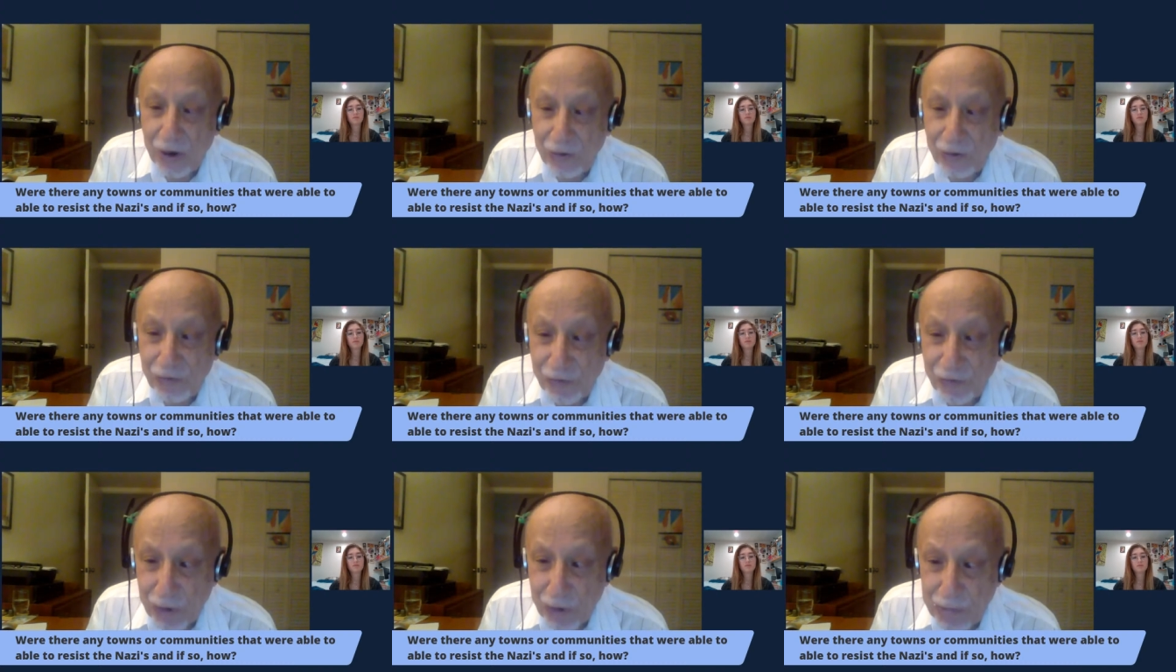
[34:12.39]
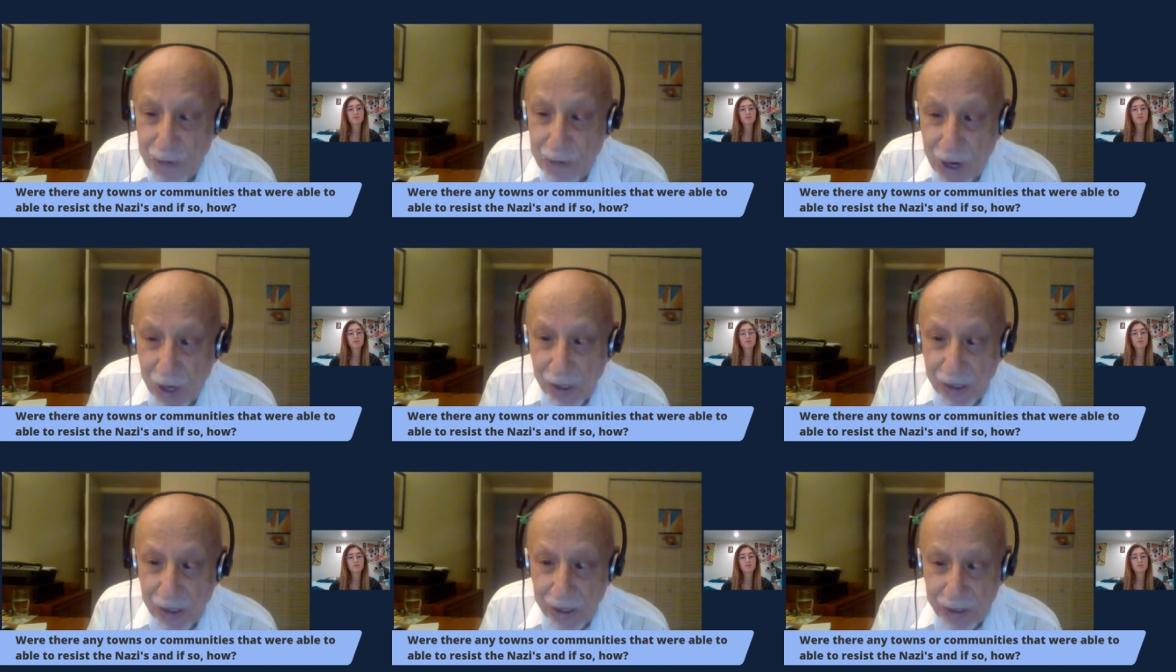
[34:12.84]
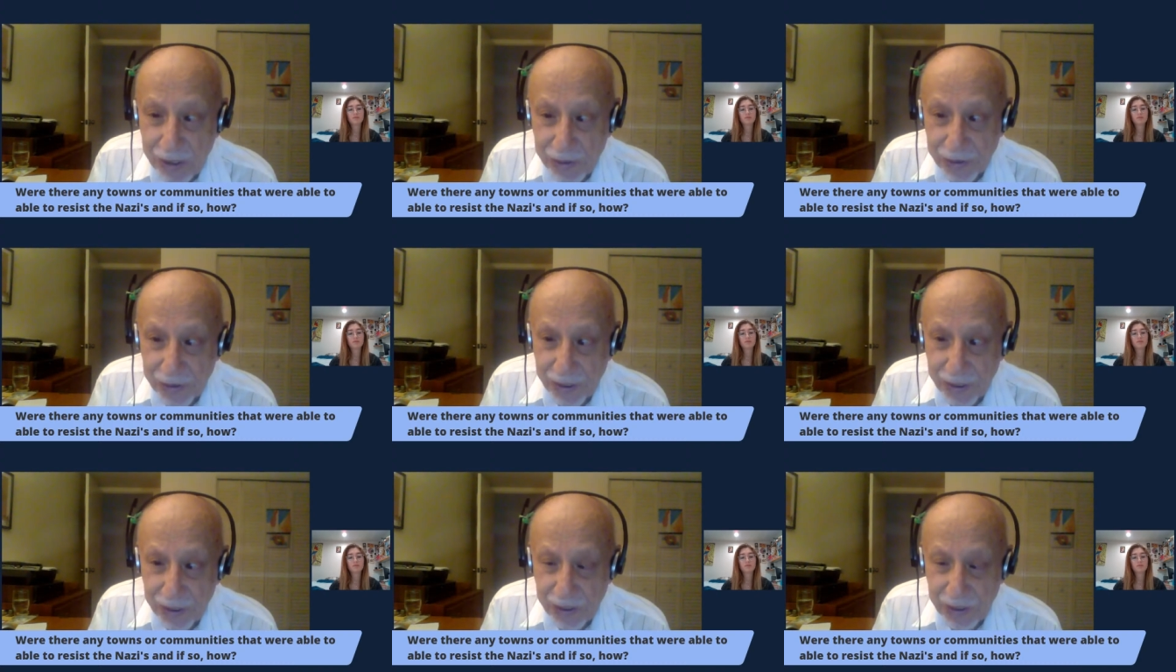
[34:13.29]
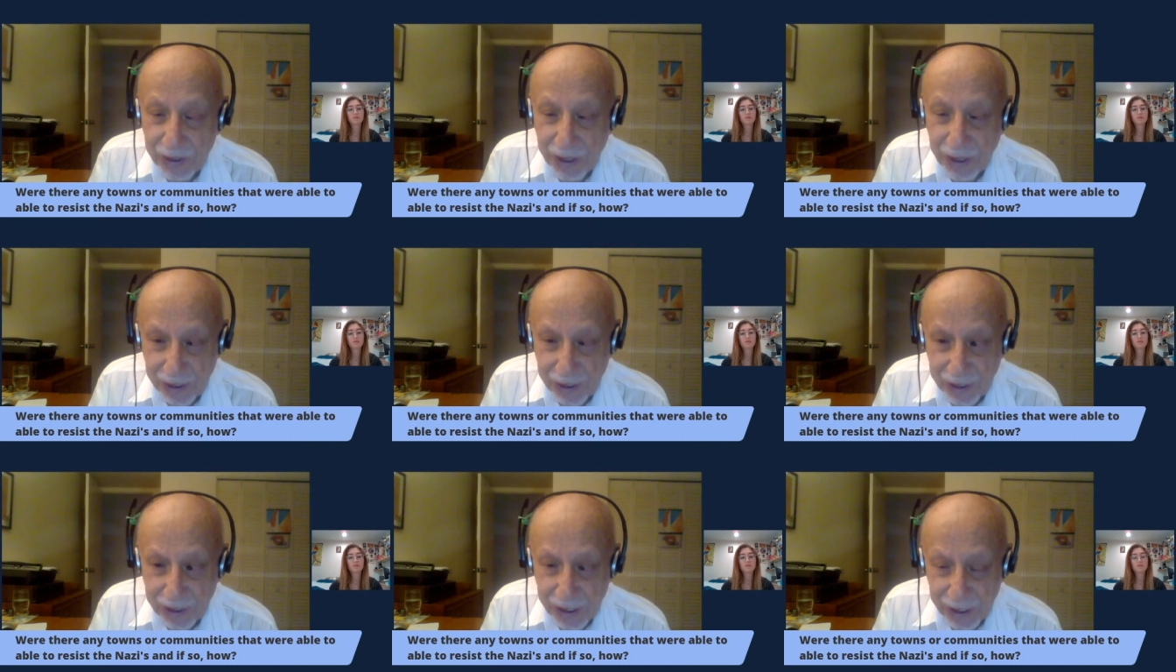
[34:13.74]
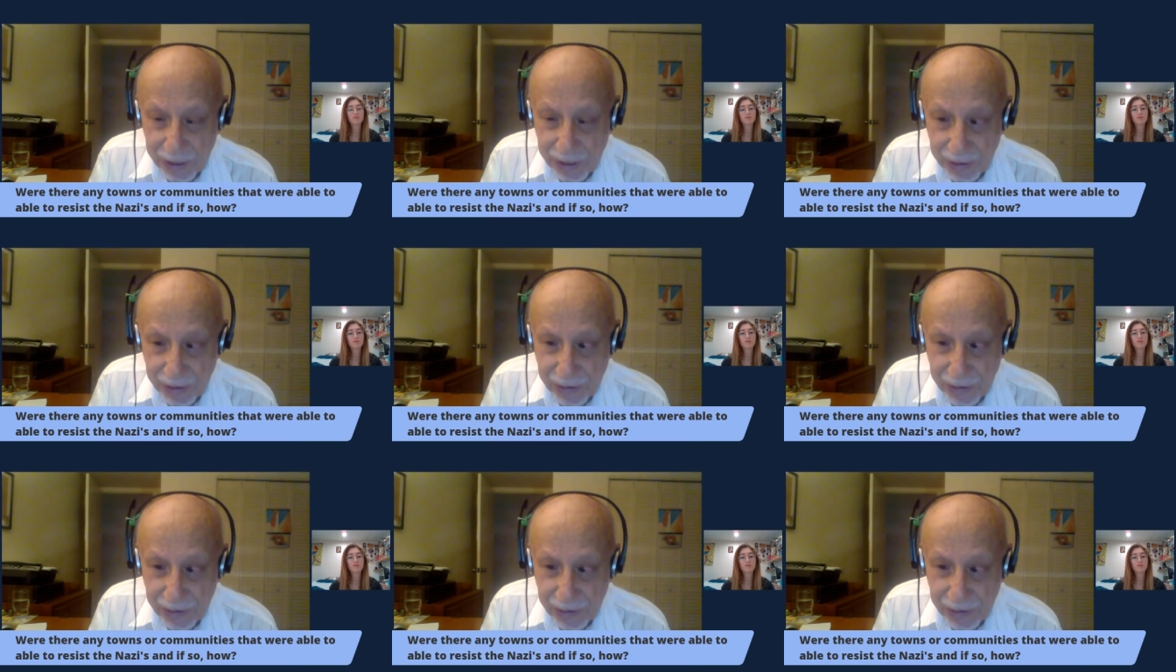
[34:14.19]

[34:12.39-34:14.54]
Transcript: from Hungary again,